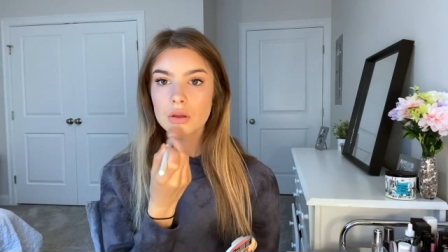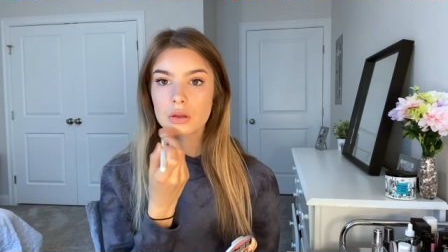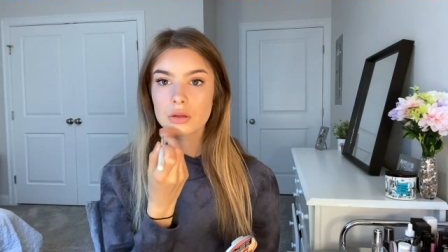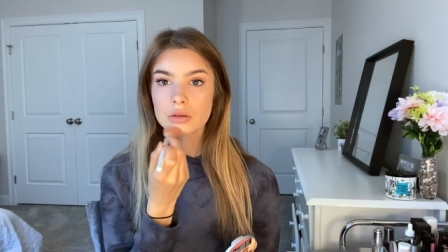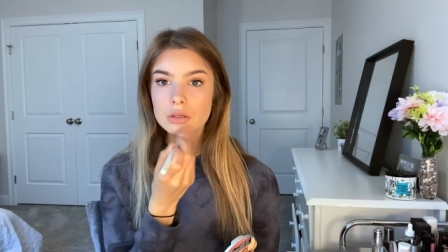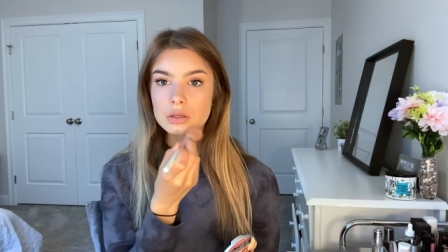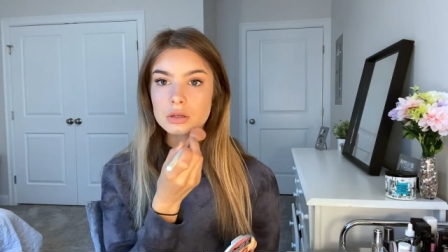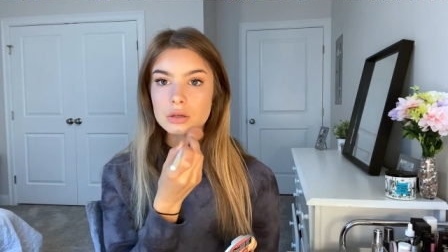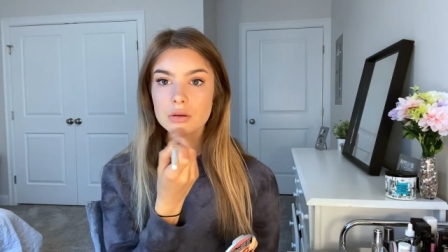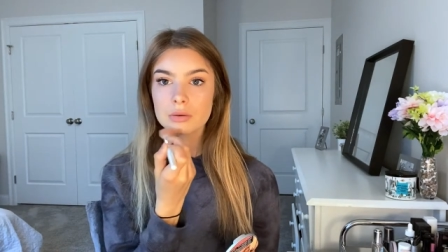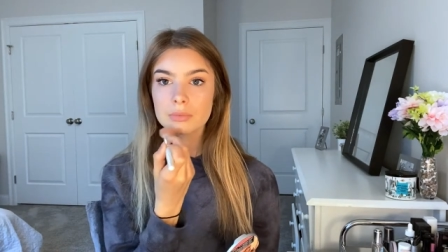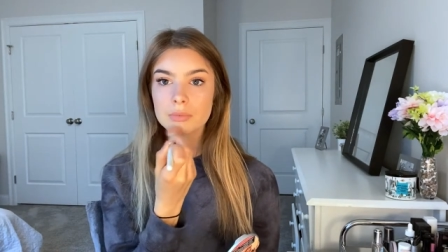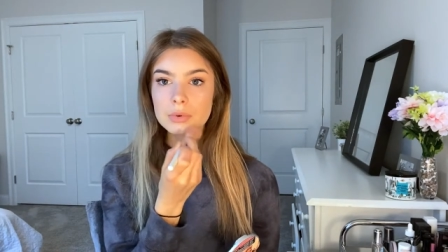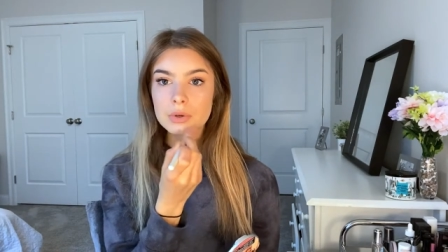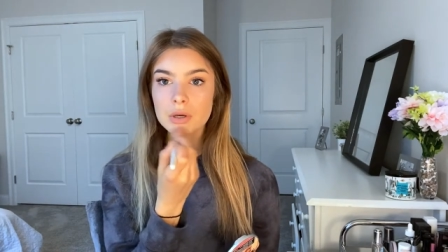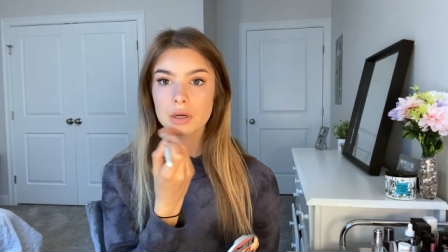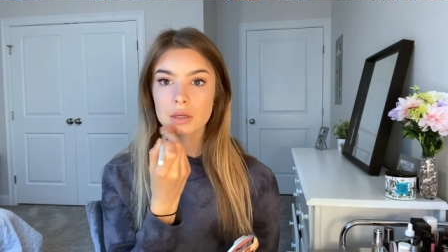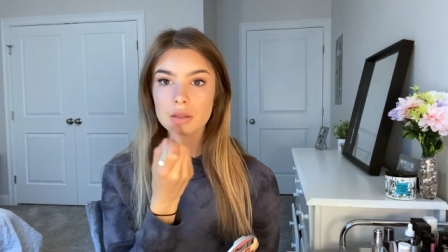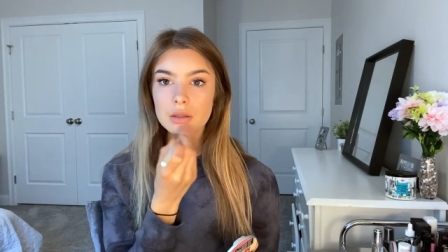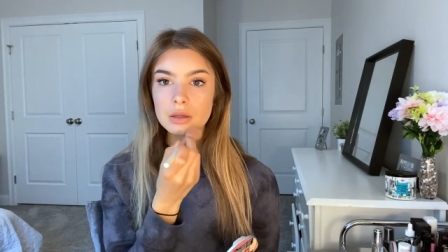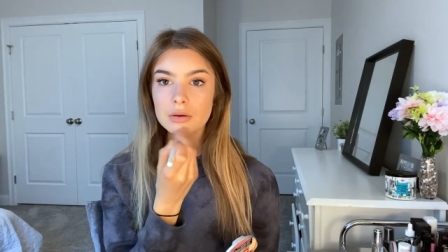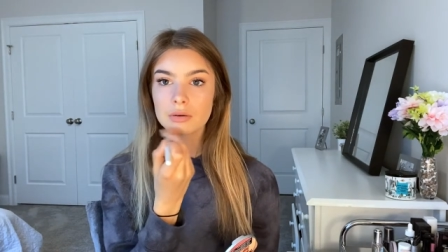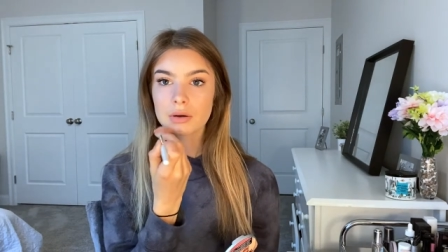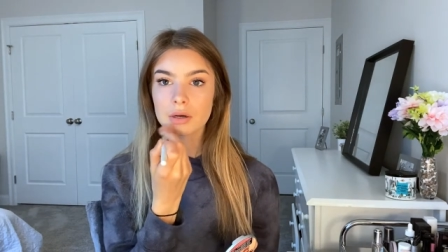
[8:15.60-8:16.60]
just gonna
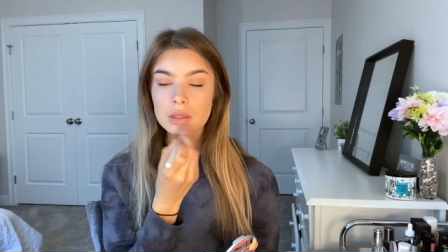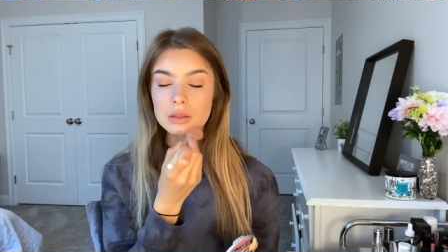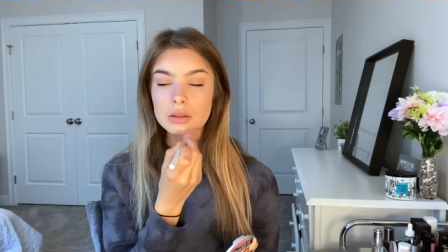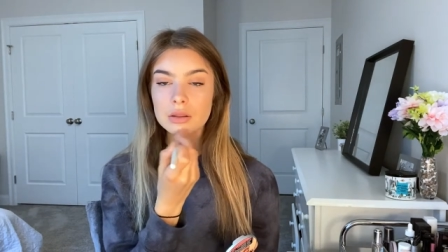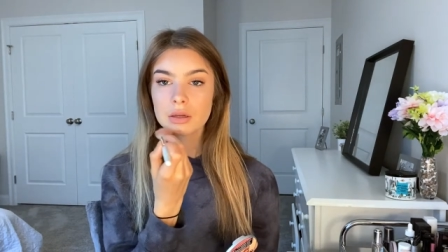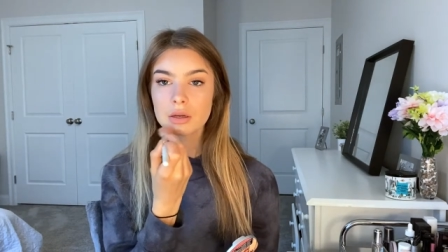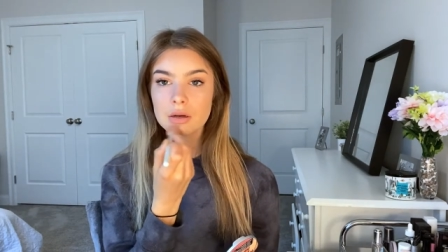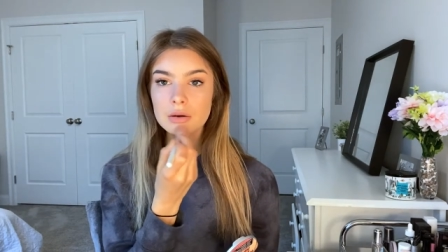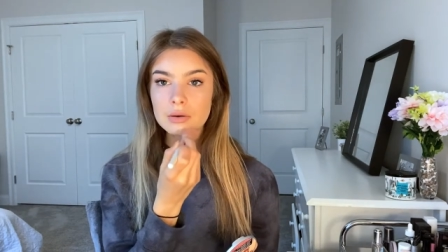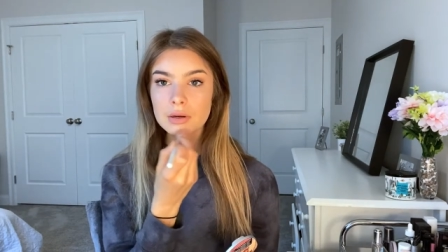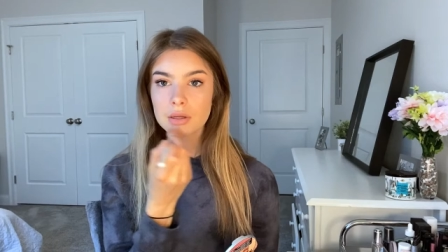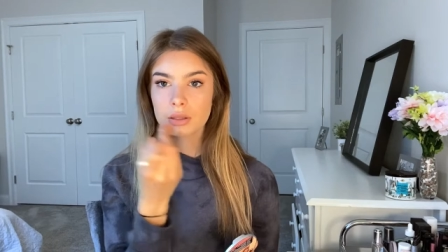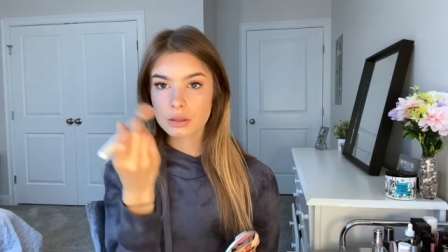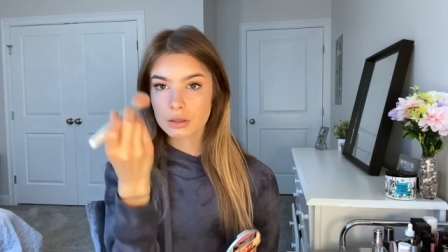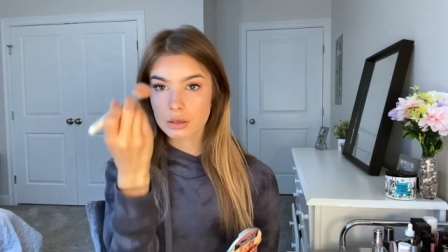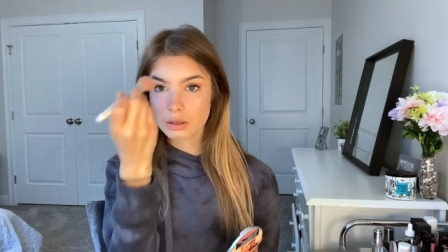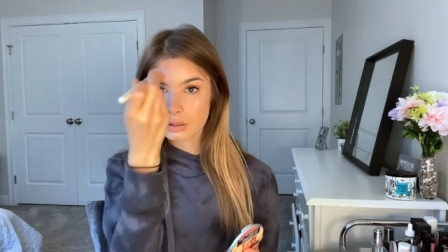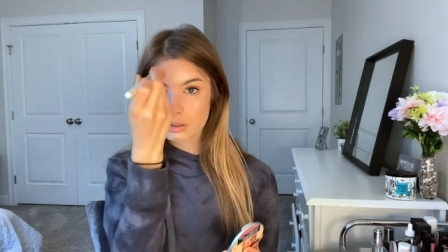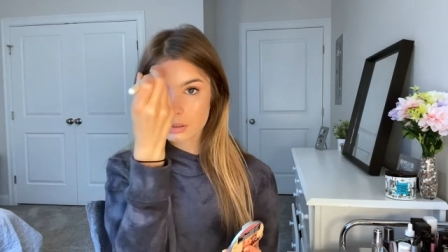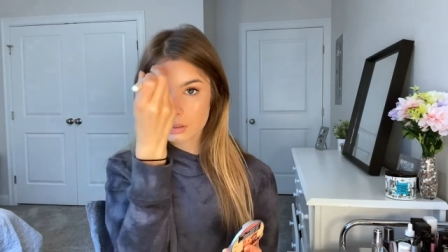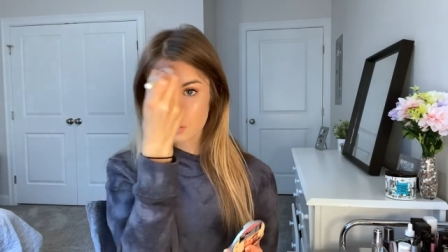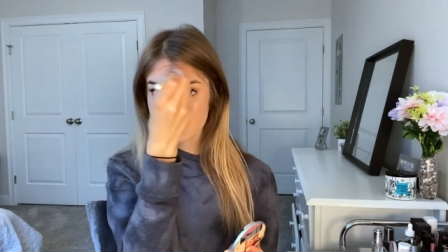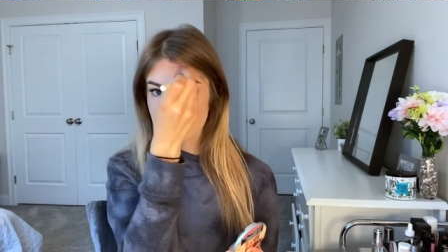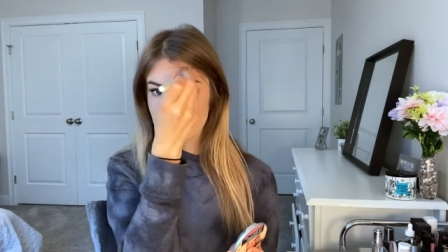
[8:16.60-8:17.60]
apply that right there, right there.
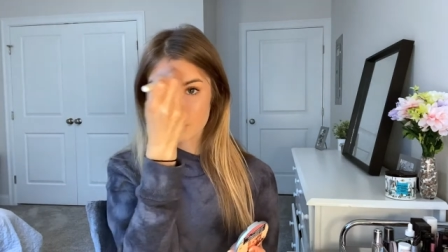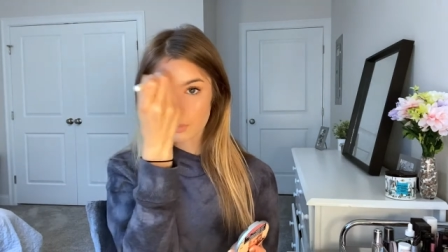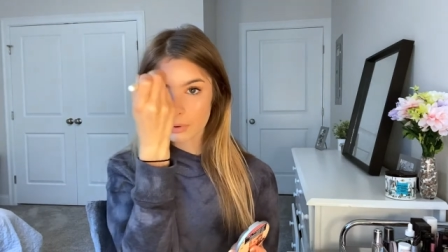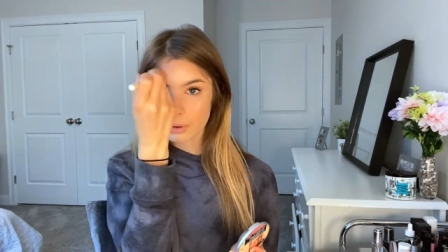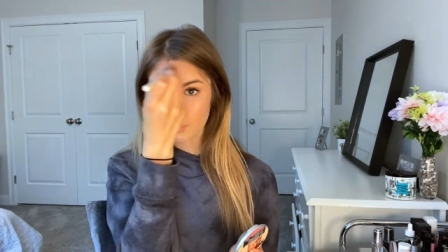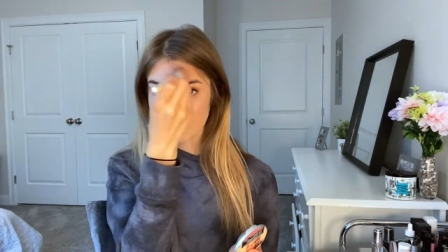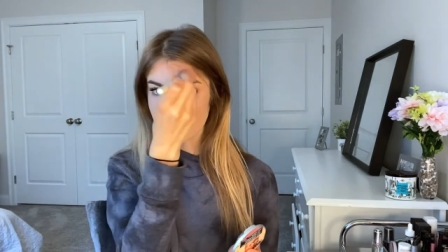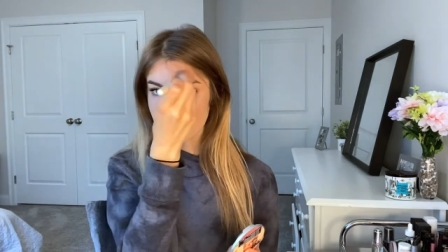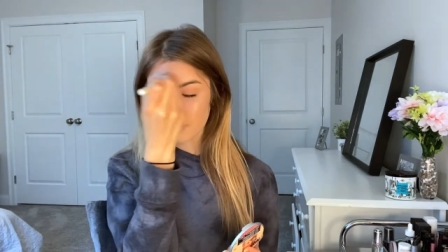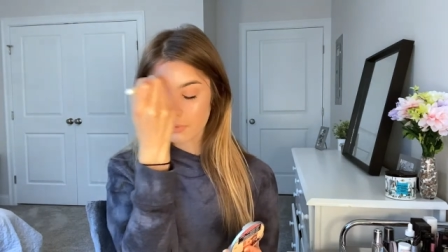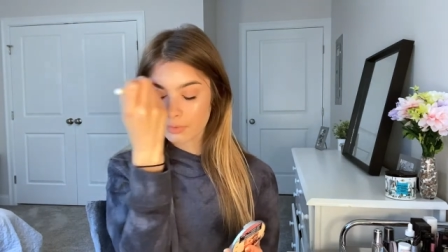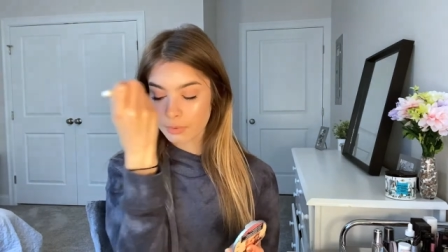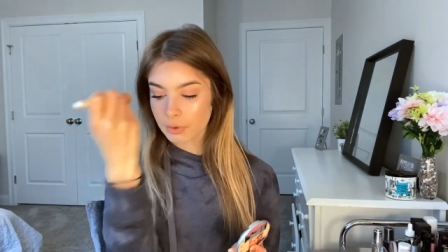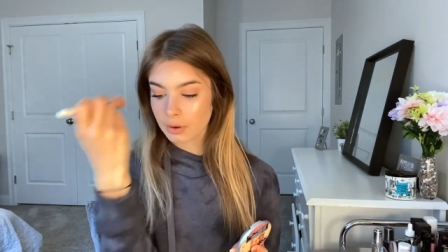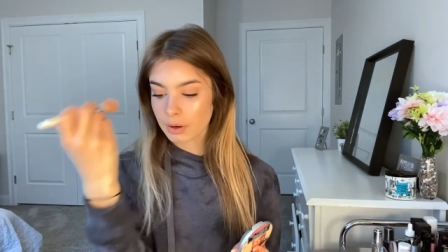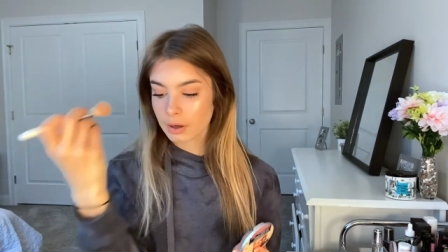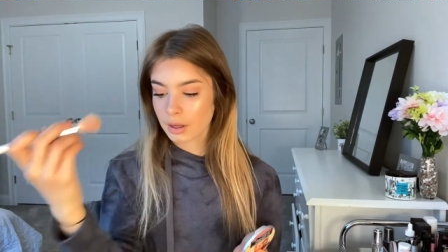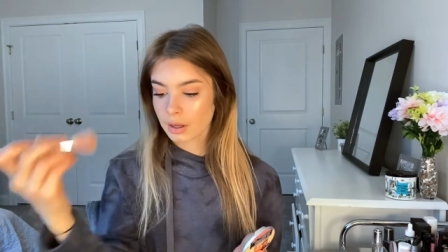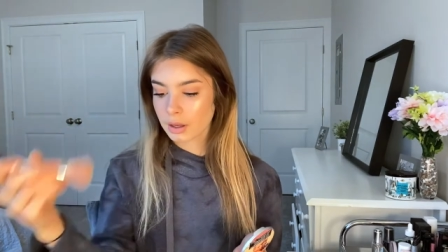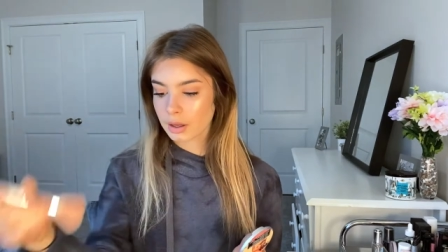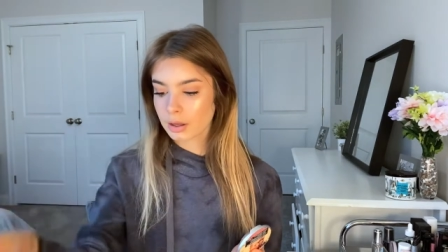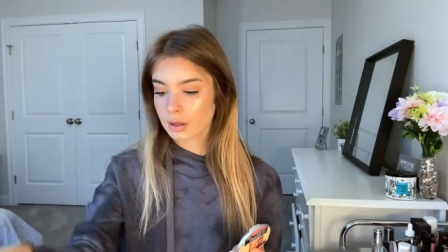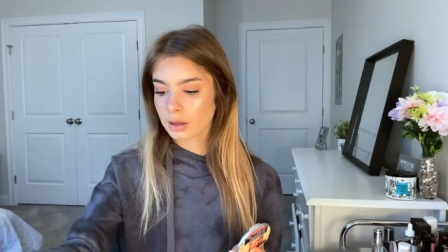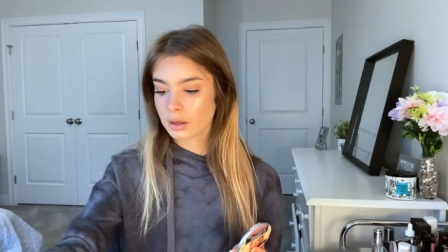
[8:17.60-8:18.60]
Just sweep it on my
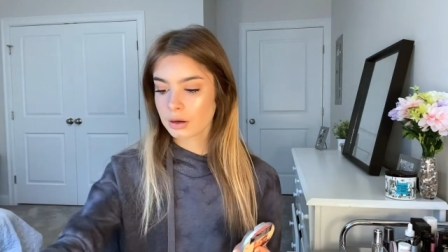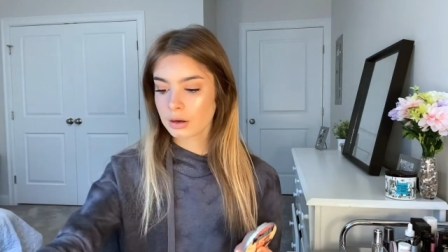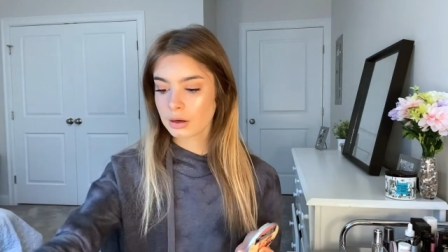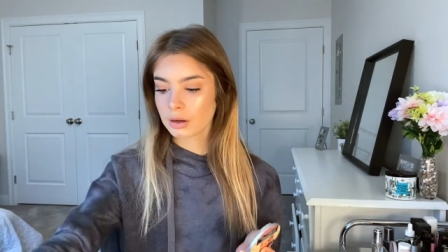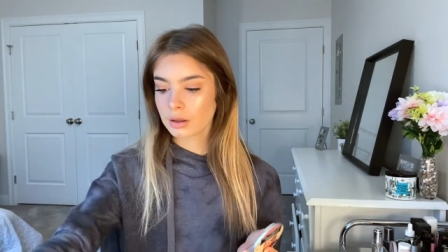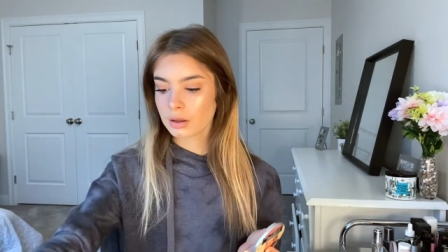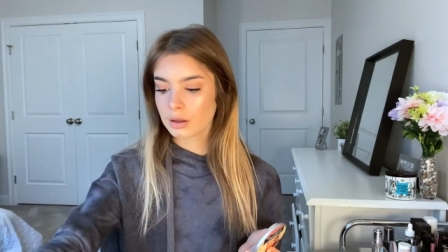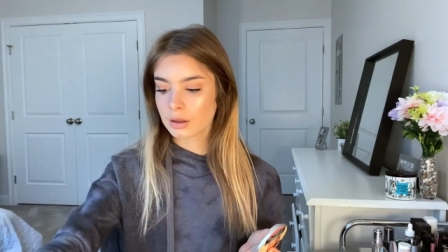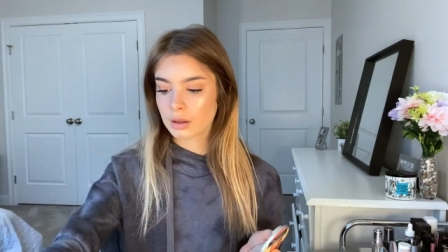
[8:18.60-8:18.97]
forehead.